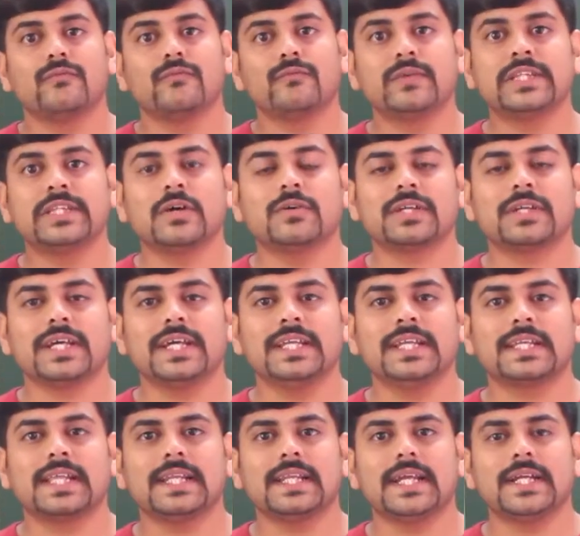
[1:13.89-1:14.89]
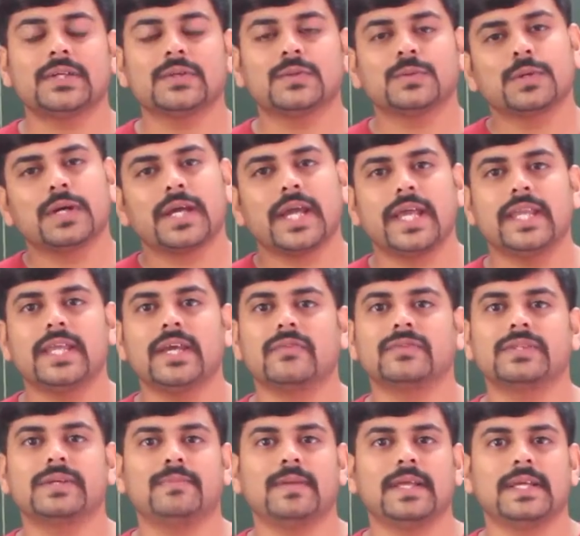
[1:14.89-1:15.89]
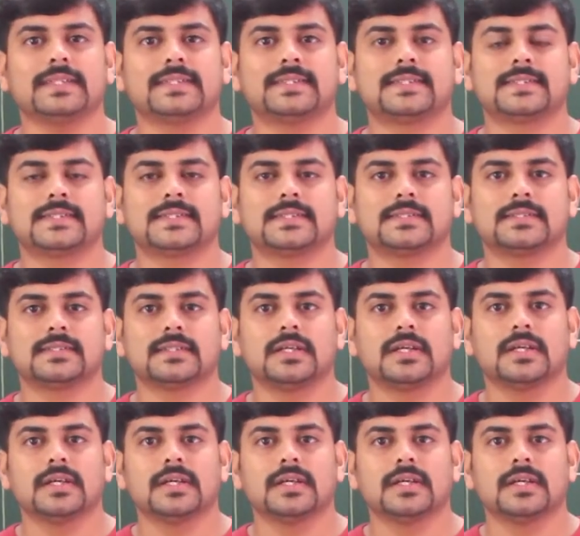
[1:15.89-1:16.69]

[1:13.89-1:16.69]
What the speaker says: without inclining to any of the planes.